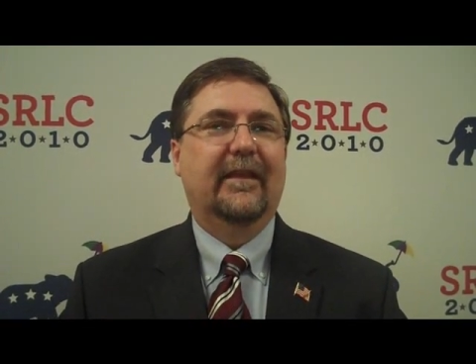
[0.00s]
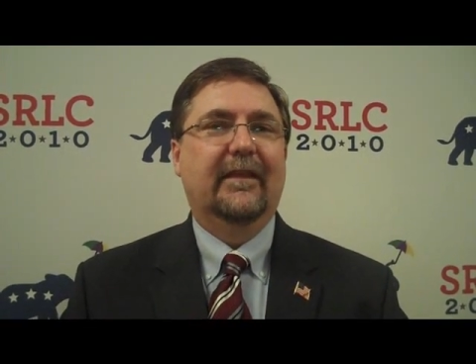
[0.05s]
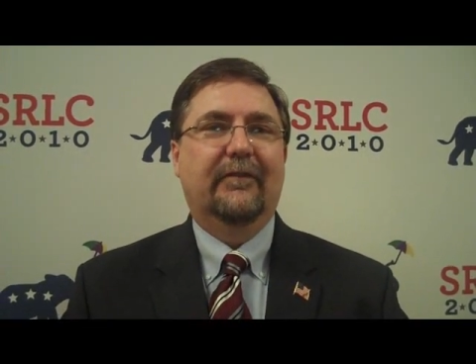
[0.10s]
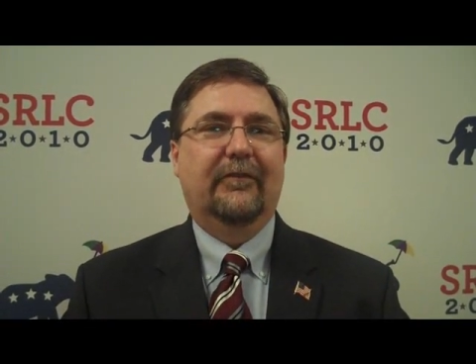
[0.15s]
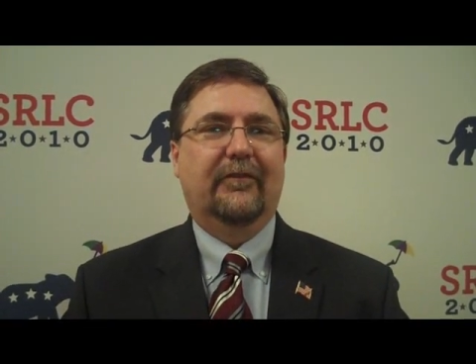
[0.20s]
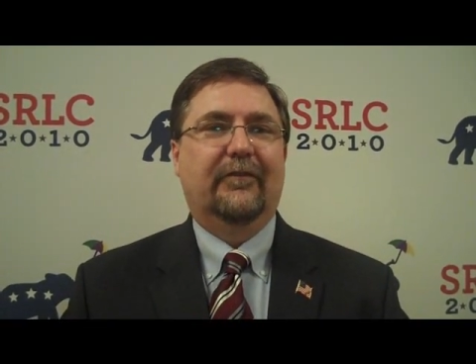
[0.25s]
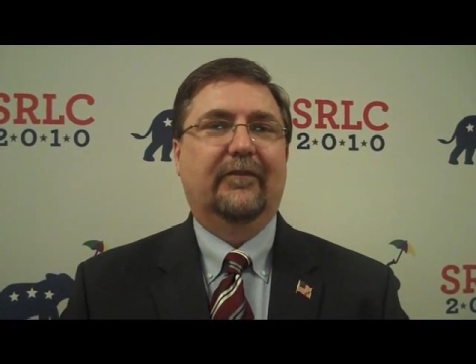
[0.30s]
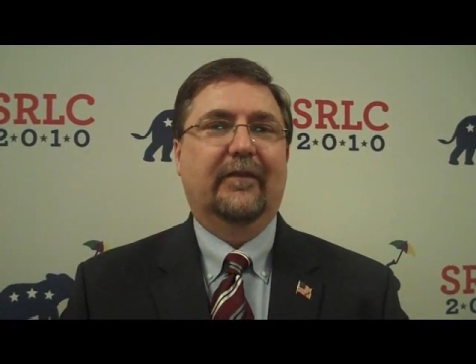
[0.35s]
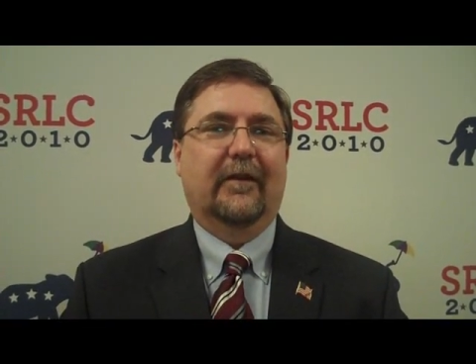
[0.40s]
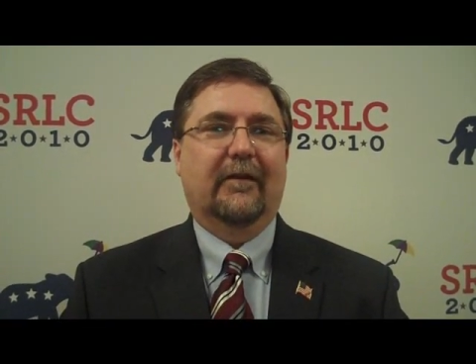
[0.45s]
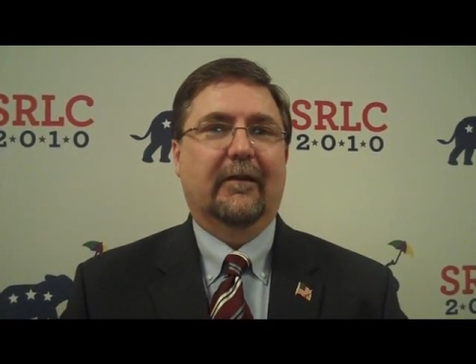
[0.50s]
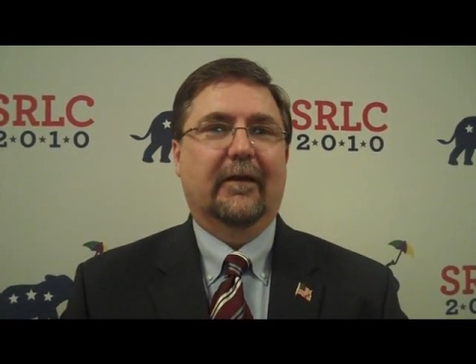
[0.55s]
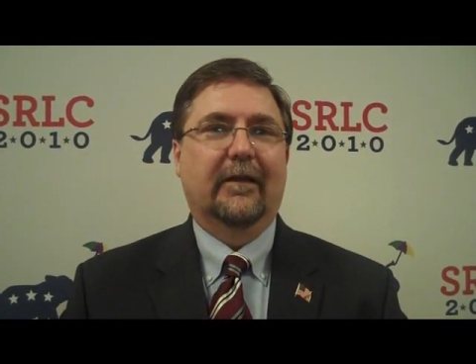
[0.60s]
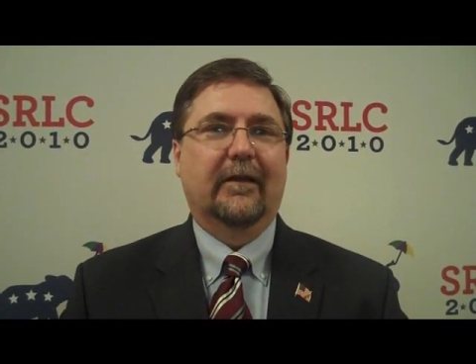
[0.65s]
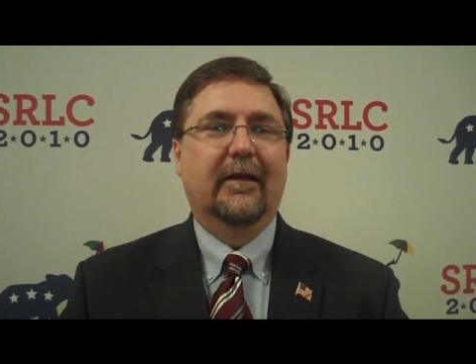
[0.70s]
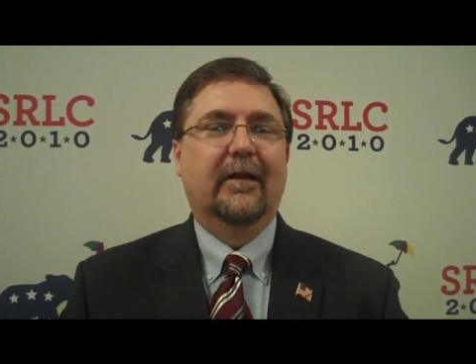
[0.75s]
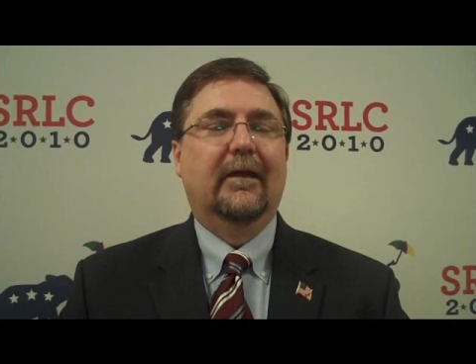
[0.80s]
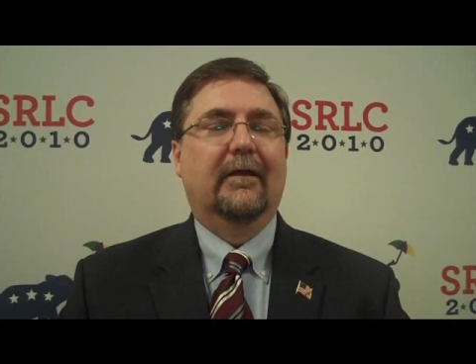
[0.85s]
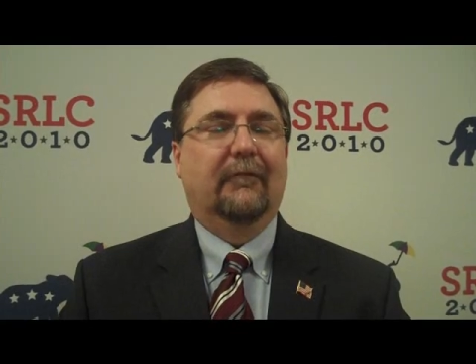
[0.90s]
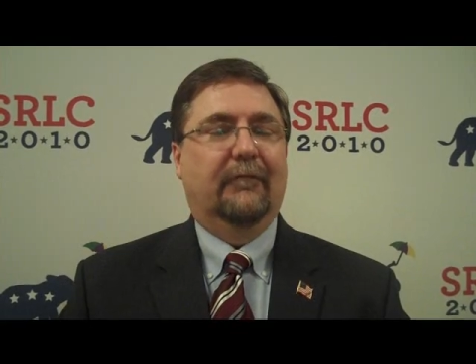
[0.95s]
necessary
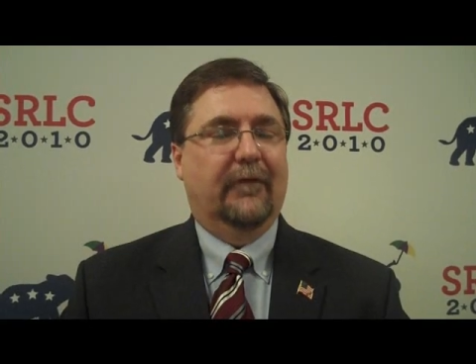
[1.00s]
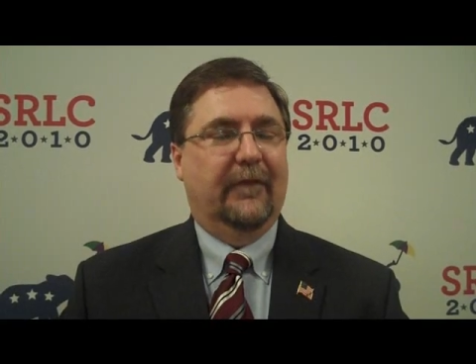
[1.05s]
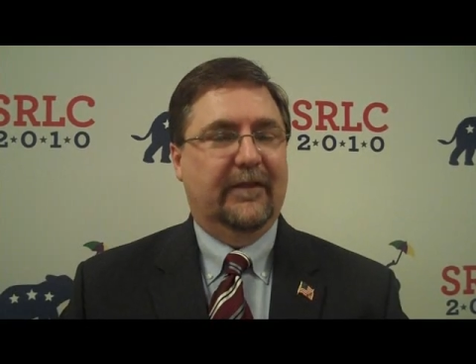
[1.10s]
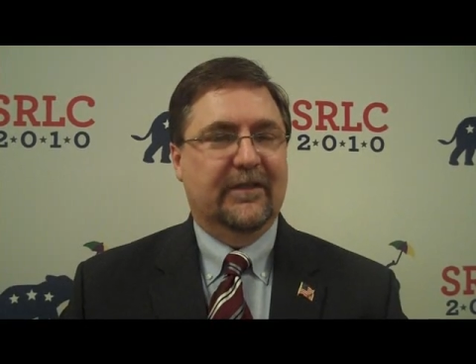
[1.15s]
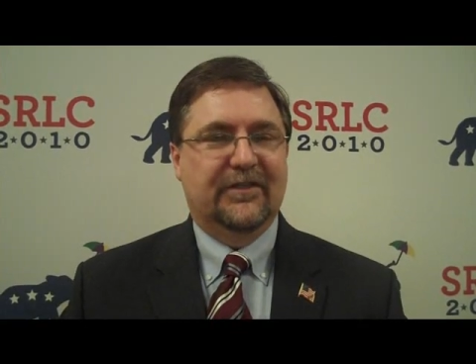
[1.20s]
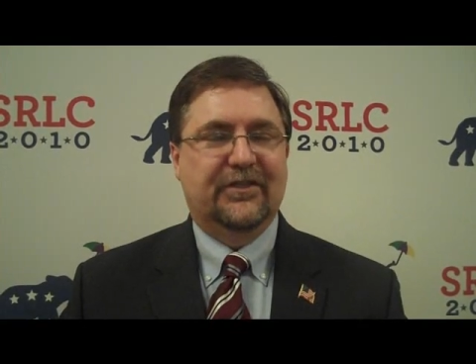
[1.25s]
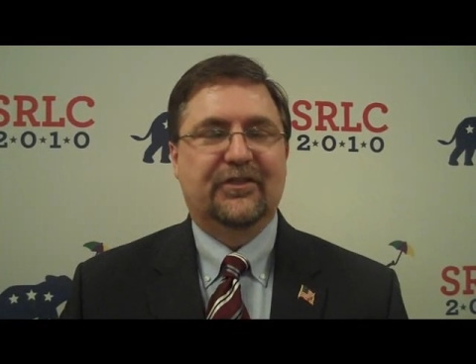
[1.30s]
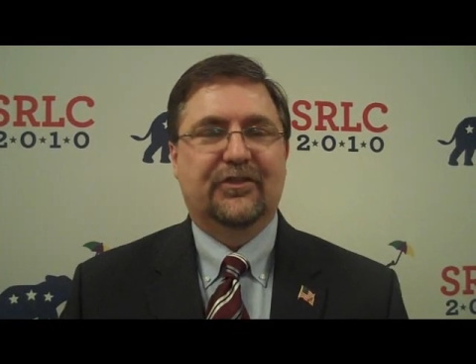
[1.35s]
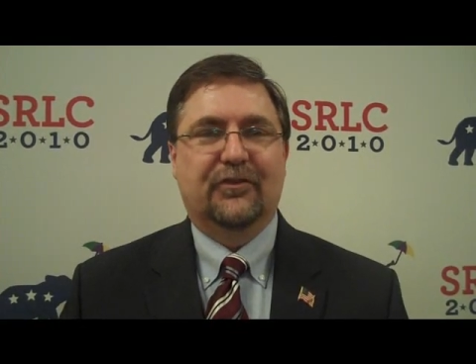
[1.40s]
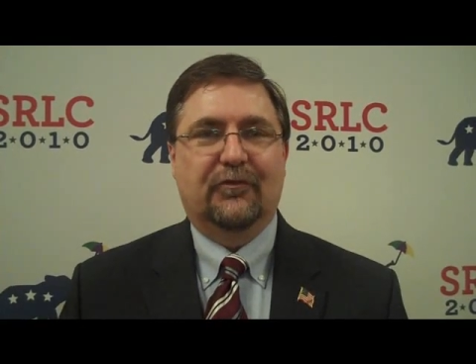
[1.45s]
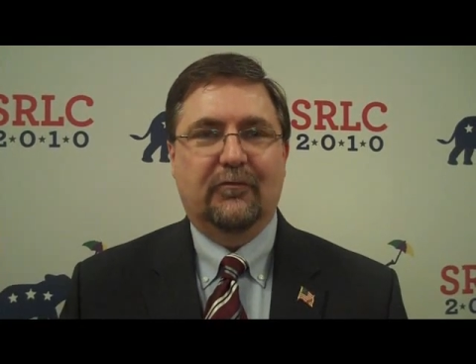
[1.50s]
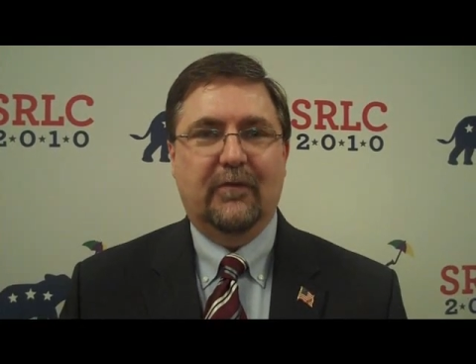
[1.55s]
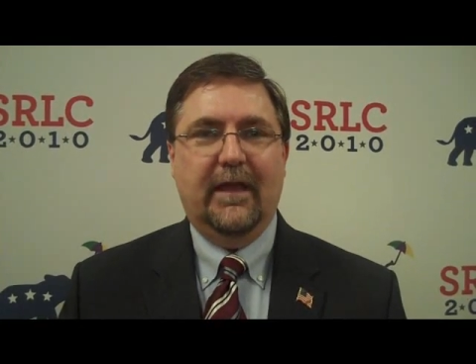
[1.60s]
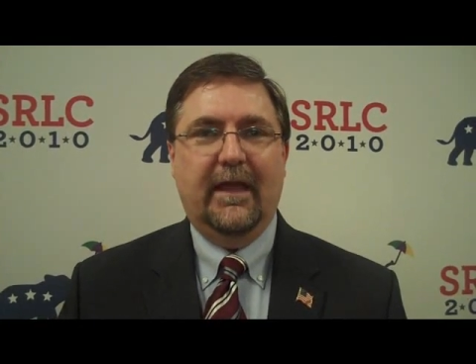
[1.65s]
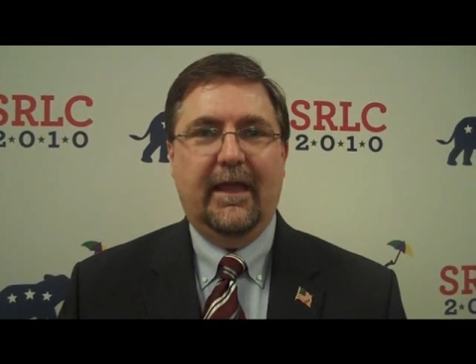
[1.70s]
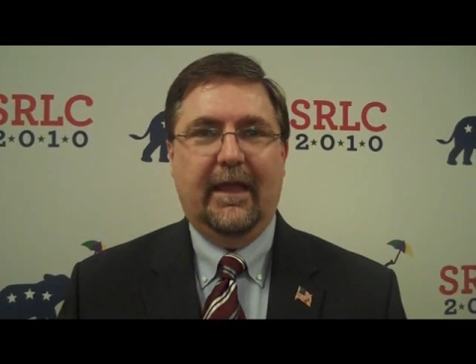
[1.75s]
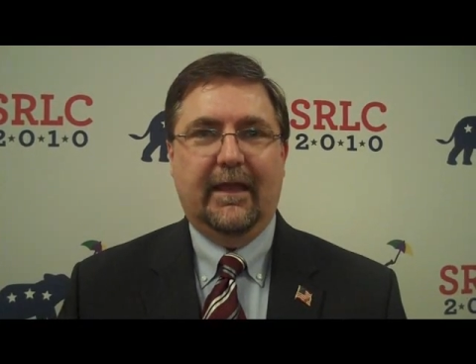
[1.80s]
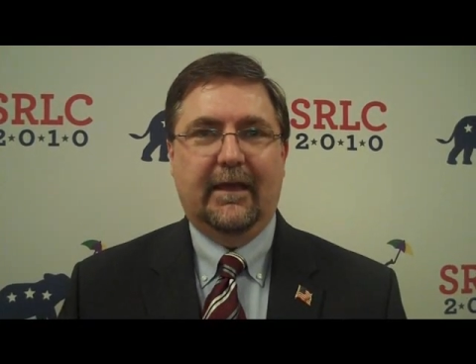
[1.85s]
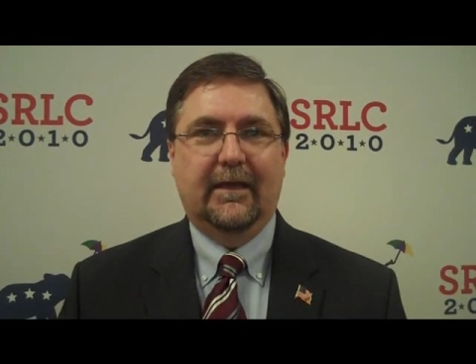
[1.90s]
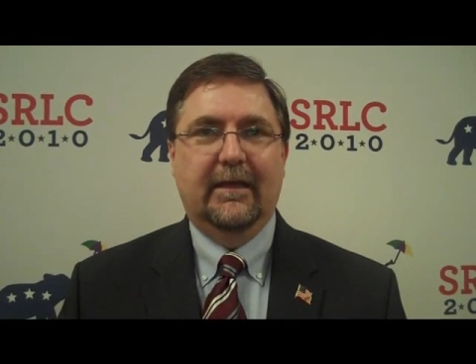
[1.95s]
for this
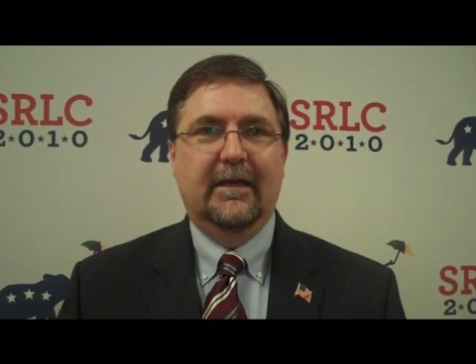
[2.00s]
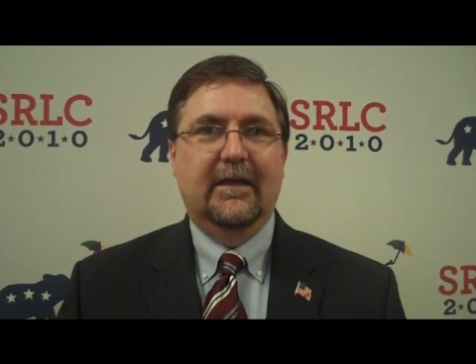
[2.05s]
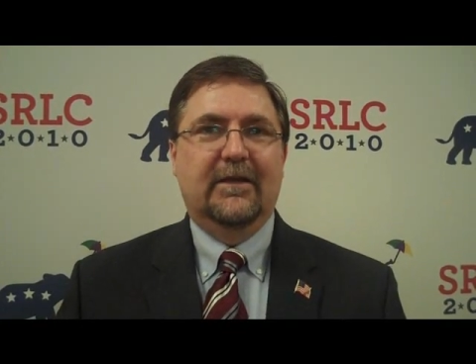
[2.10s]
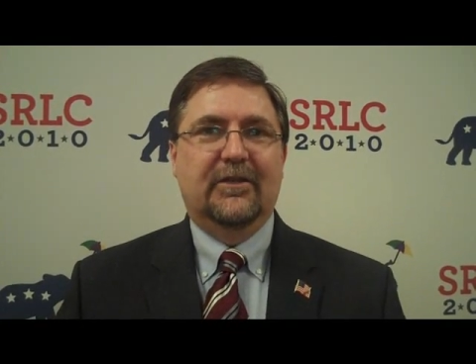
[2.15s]
charade,